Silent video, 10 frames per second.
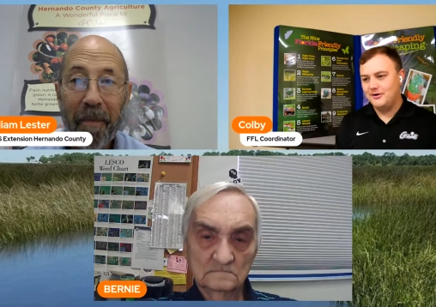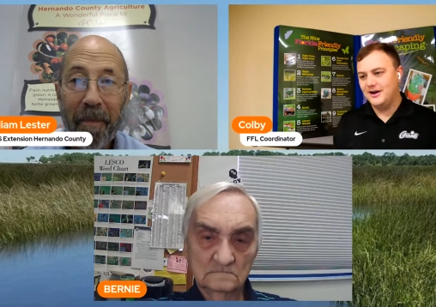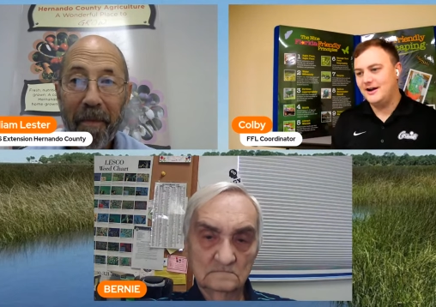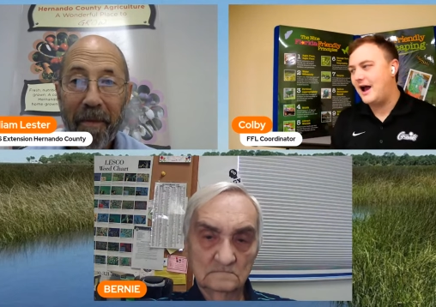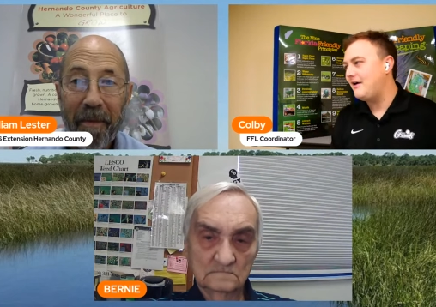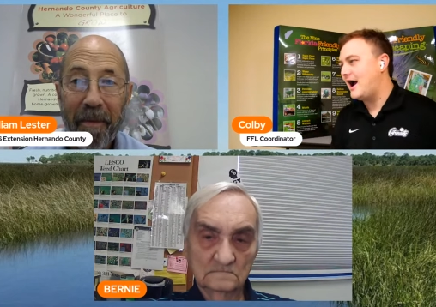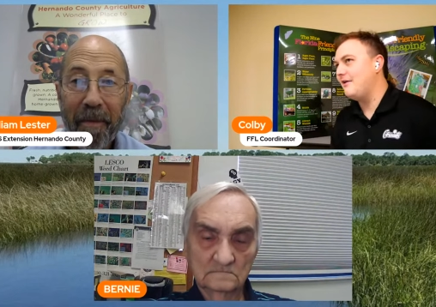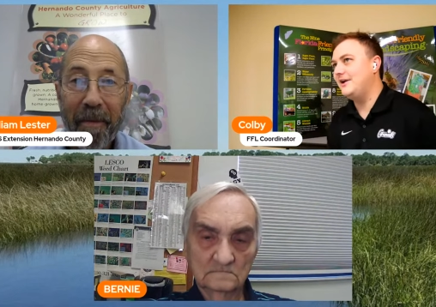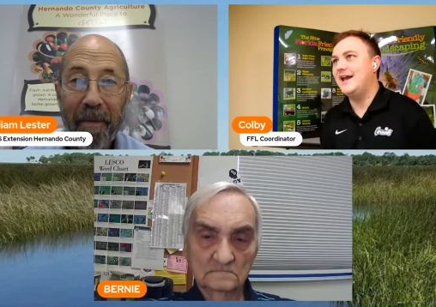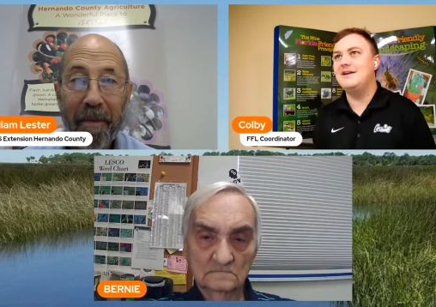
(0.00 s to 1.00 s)
Speaker 1: one, I, I
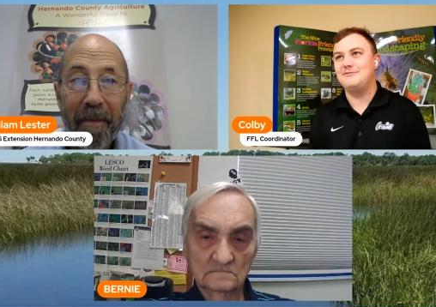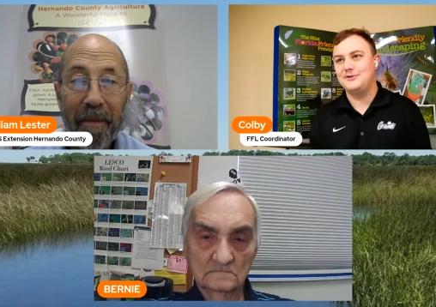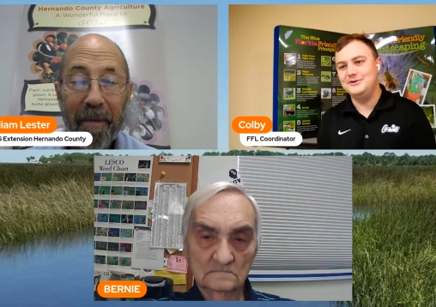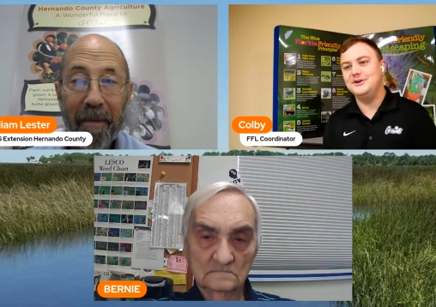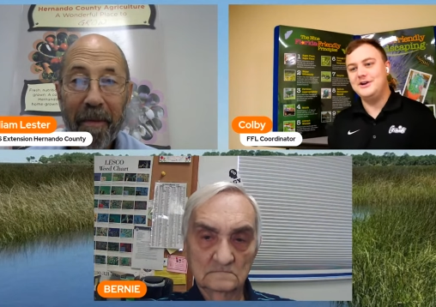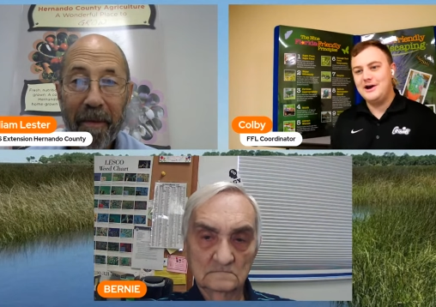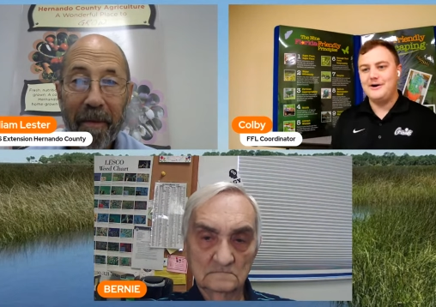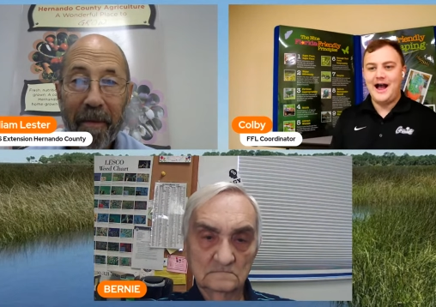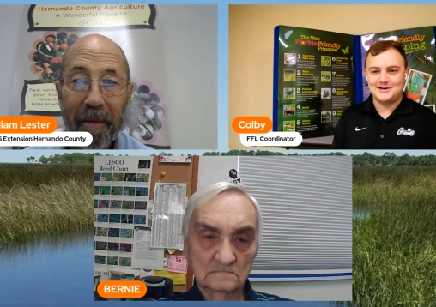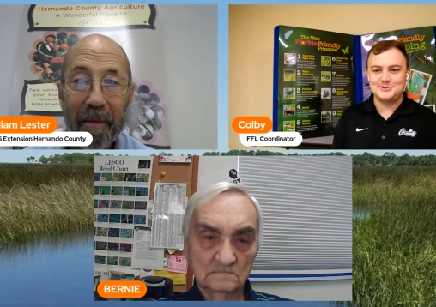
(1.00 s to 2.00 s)
would hate for you to know
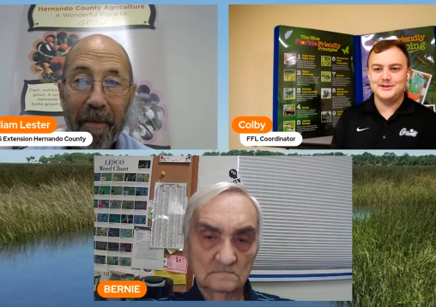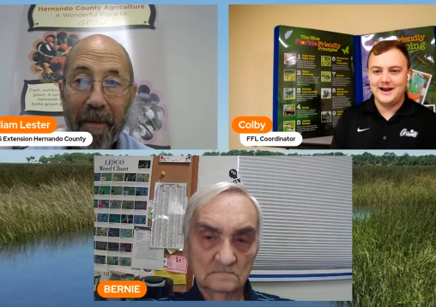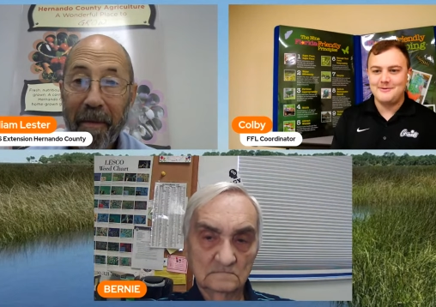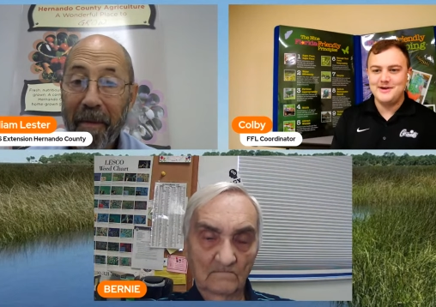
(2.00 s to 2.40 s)
actually how